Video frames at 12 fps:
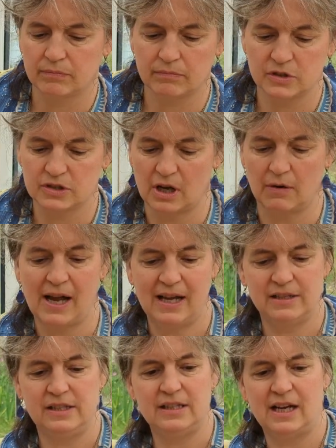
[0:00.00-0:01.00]
So
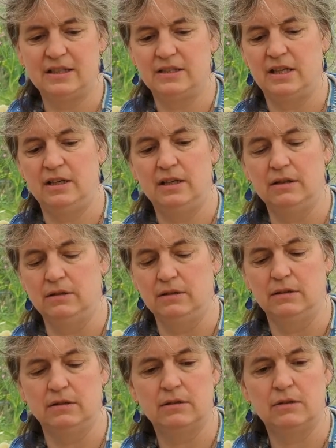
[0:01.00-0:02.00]
handy dandy
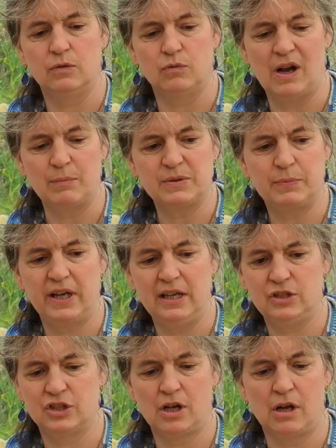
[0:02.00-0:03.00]
little wraps per
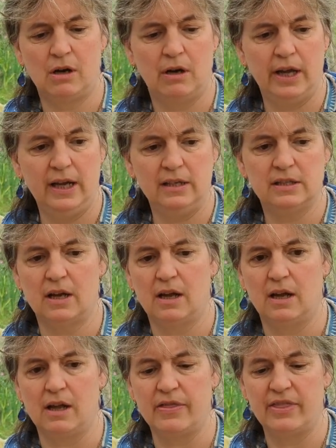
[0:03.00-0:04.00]
inch guide,
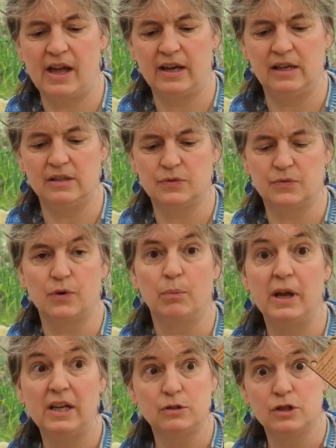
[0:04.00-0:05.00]
and that is from
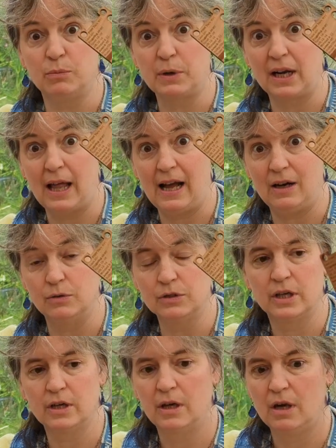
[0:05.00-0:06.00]
Hilltop Cloud.
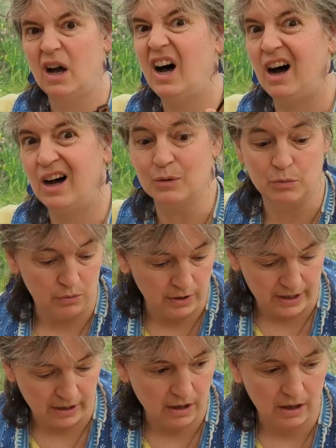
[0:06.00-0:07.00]
I will
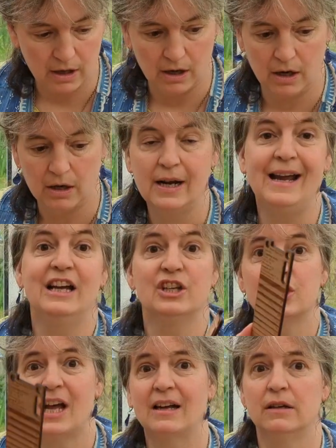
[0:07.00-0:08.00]
link her
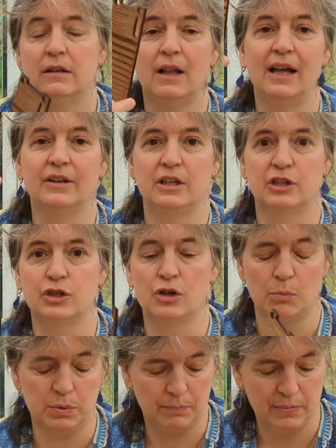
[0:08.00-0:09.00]
channel and her
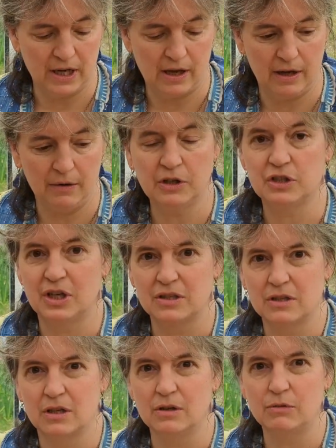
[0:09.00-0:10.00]
shop below because she has
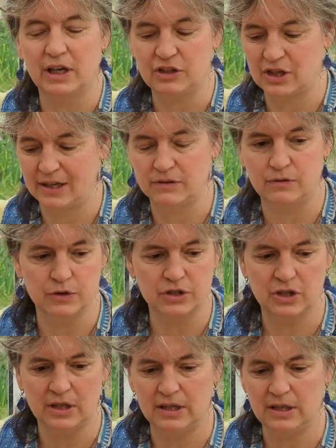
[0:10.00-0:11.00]
a great channel.
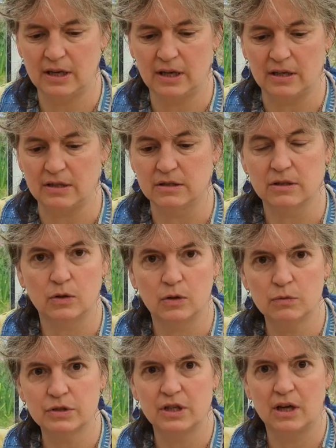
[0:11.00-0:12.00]
She is
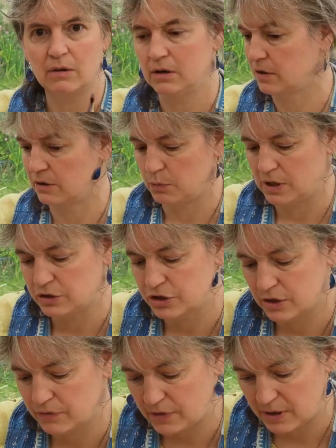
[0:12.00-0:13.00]
also another Welsh
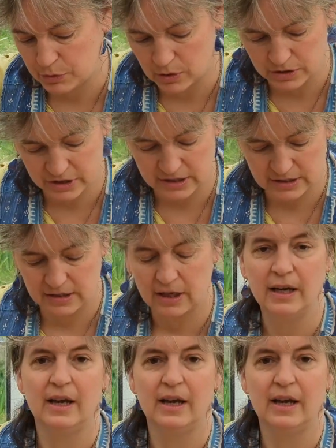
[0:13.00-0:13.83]
fibre artist,